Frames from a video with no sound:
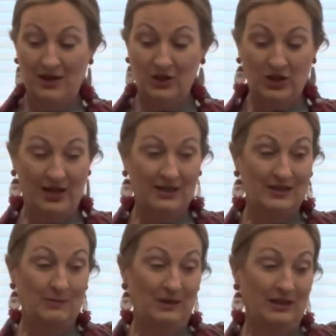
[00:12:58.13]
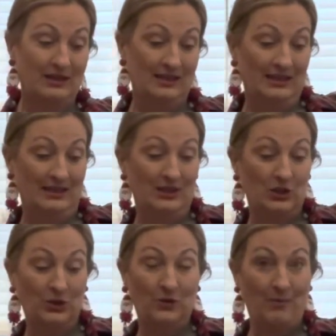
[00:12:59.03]
Chex Mix
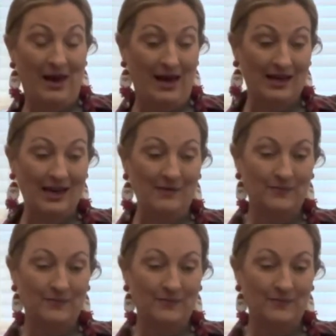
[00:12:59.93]
into the baggie.